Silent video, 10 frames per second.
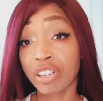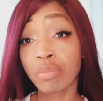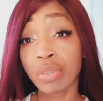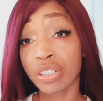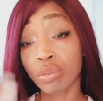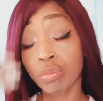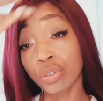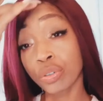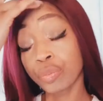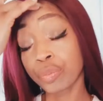
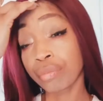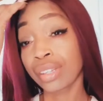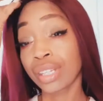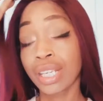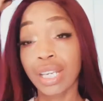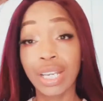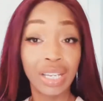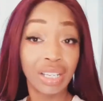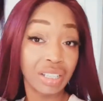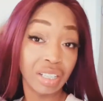miserable
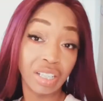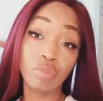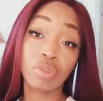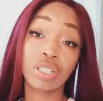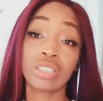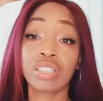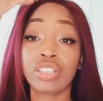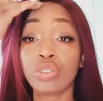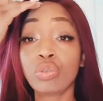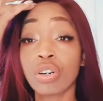and they want to see
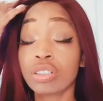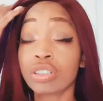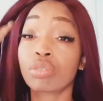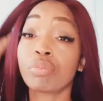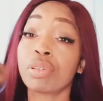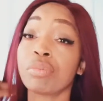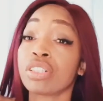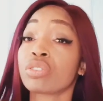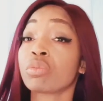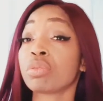you also be
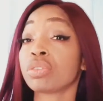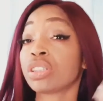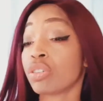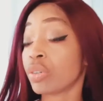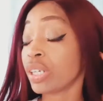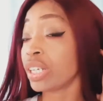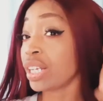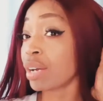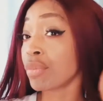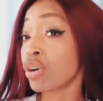miserable. So, in
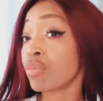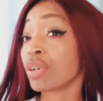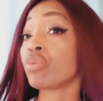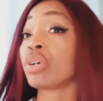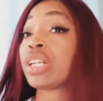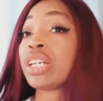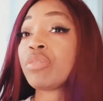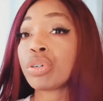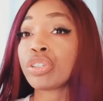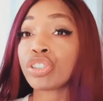that moment, when they
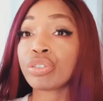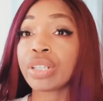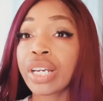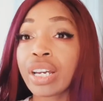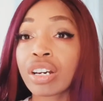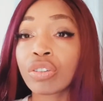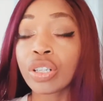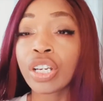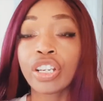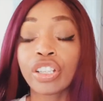put you down,
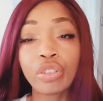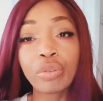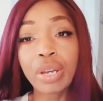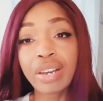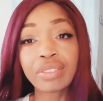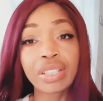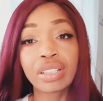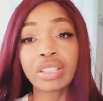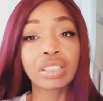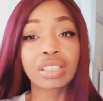you have to
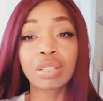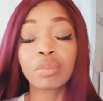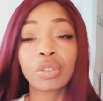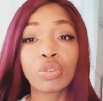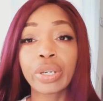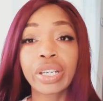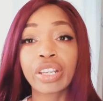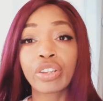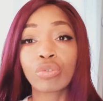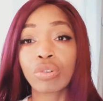think of something quick
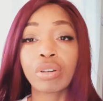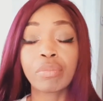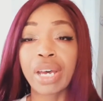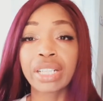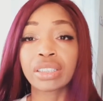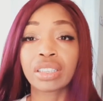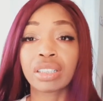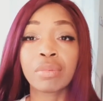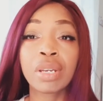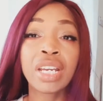and throw it back to
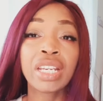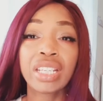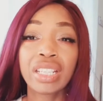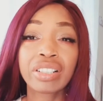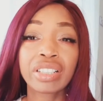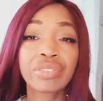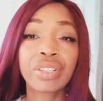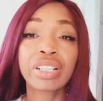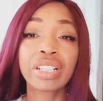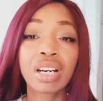them. Here it's
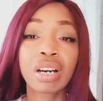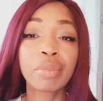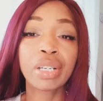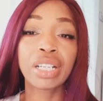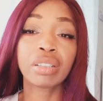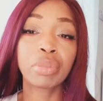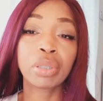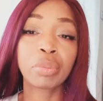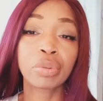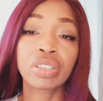very common that the
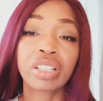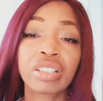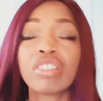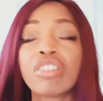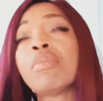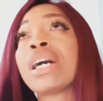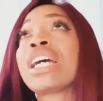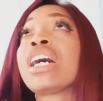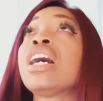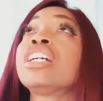people tell you, "Oh my
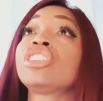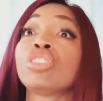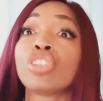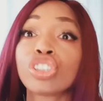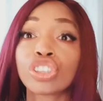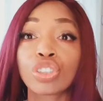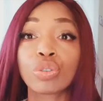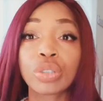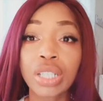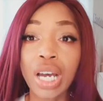gosh, you look so
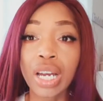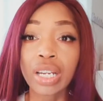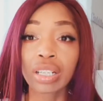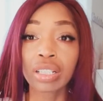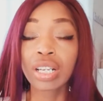tired."